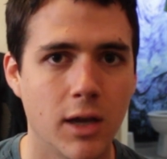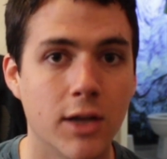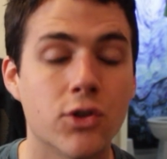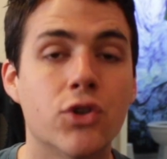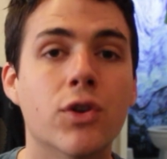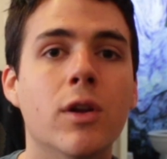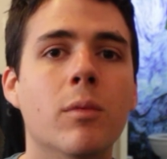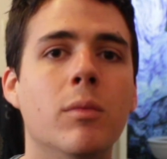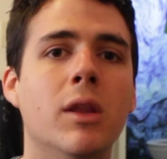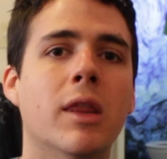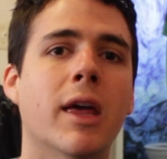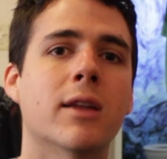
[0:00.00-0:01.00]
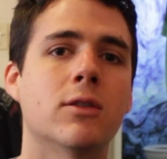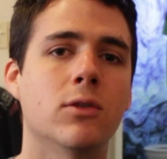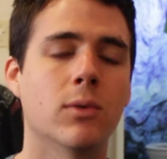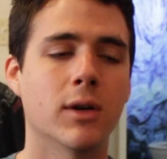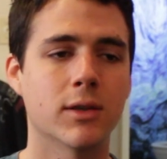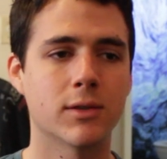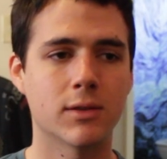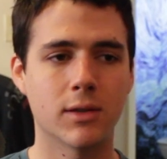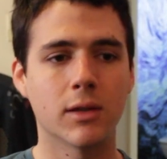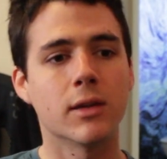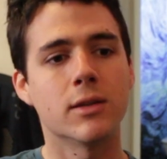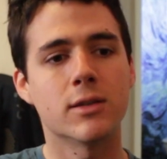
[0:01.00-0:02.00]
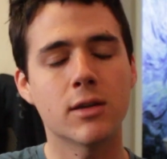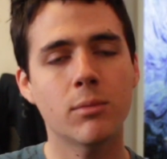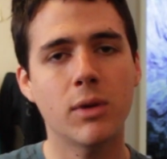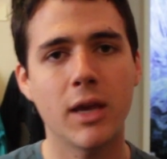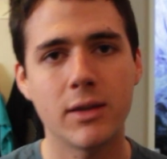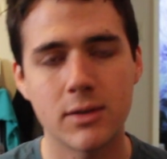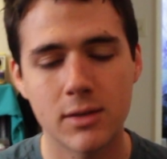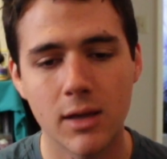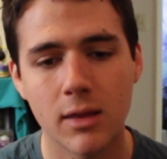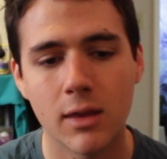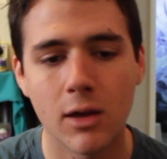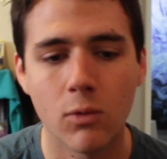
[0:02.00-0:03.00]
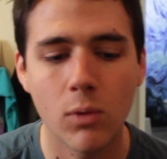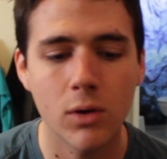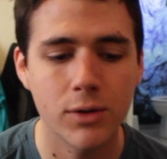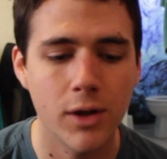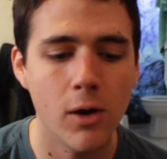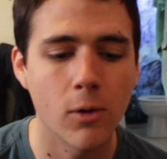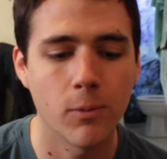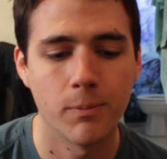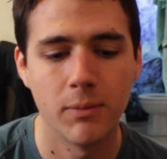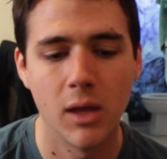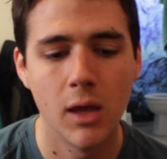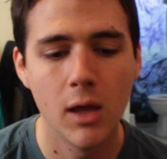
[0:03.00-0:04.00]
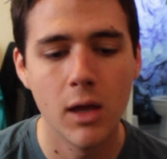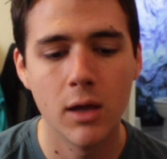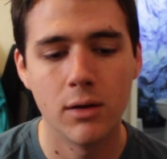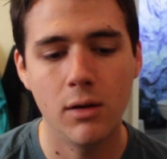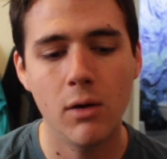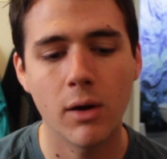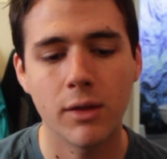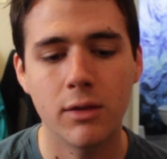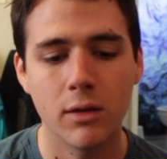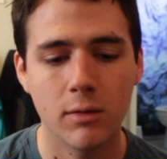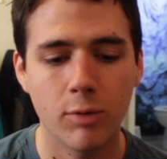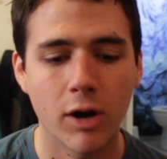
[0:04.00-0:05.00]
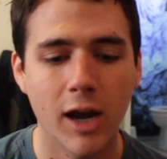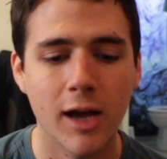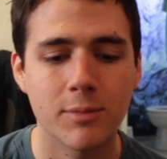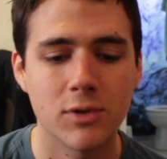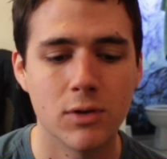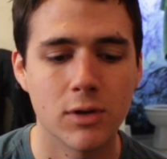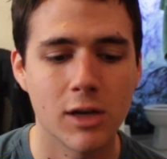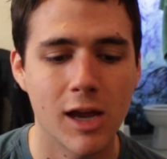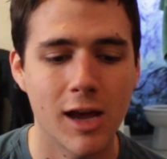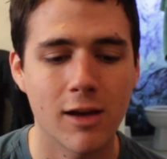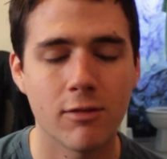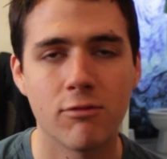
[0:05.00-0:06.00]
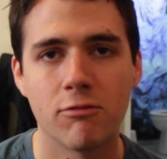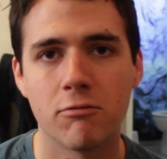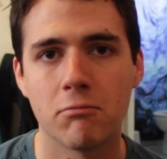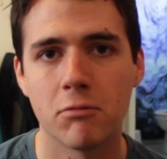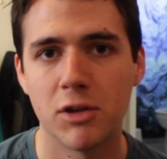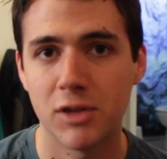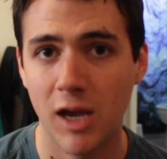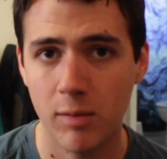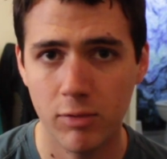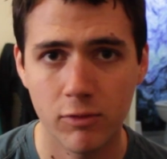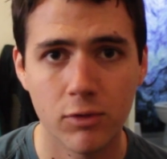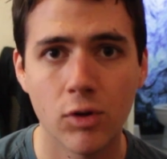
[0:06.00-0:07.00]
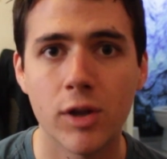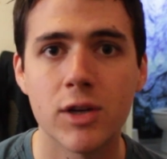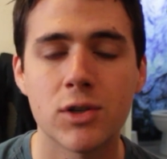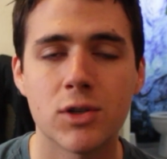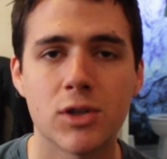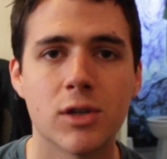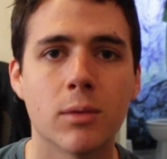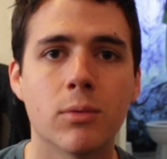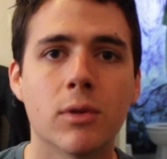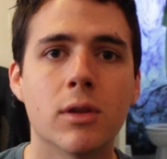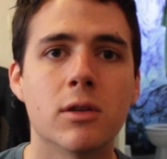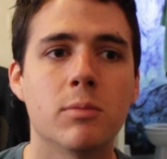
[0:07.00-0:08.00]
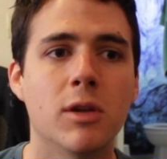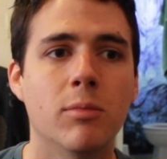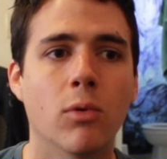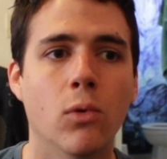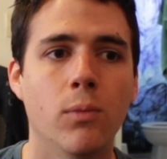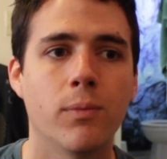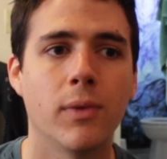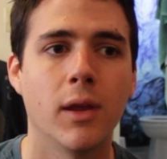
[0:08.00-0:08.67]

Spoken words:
And should it mean that to us? And in some cases I think, well, no. No, I think perhaps you can have a type of relationship with these people.